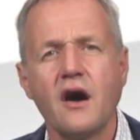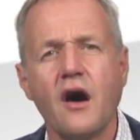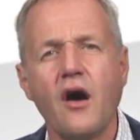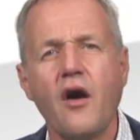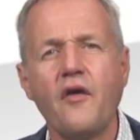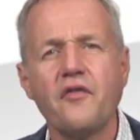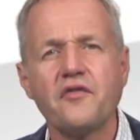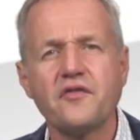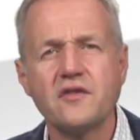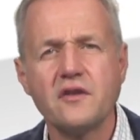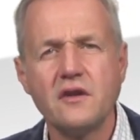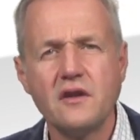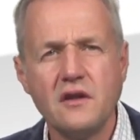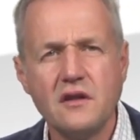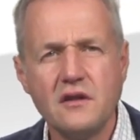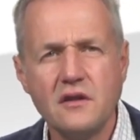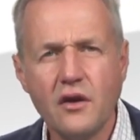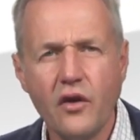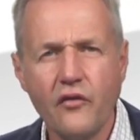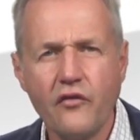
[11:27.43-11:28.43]
of the
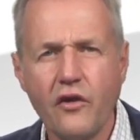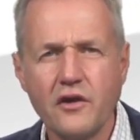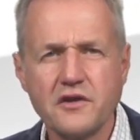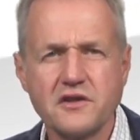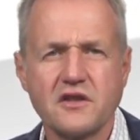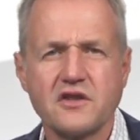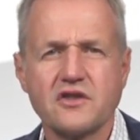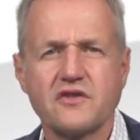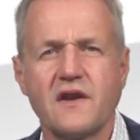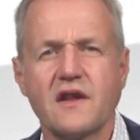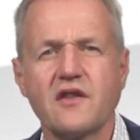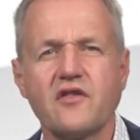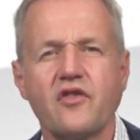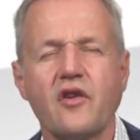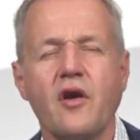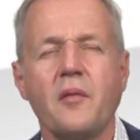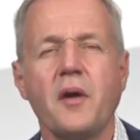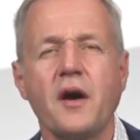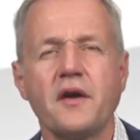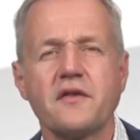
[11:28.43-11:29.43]
low-voltage
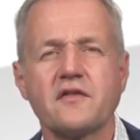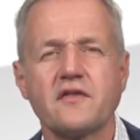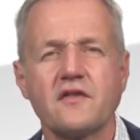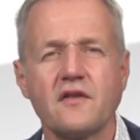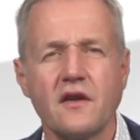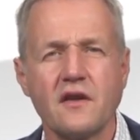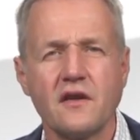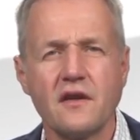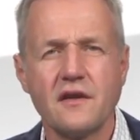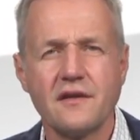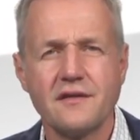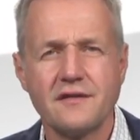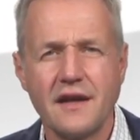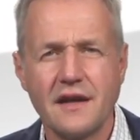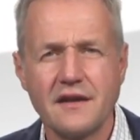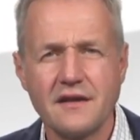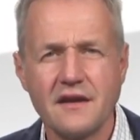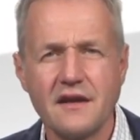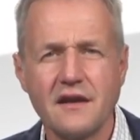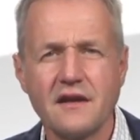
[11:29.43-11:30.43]
transformers,
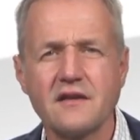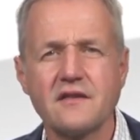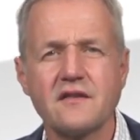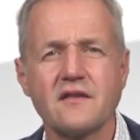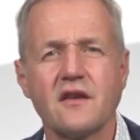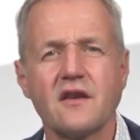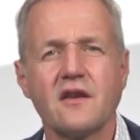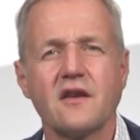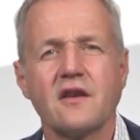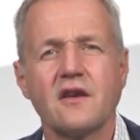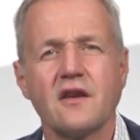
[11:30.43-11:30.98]
that is,